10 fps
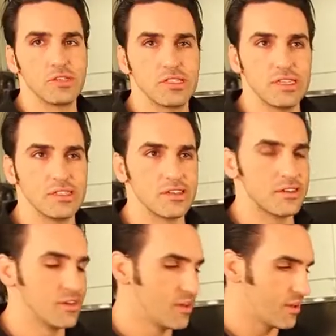in season.
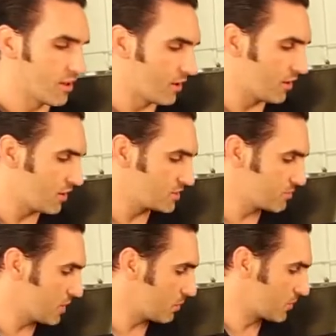To
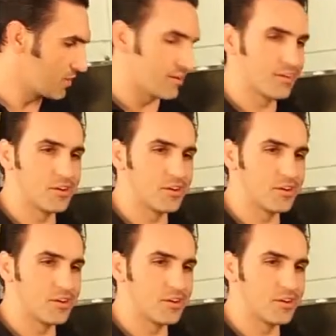be able to,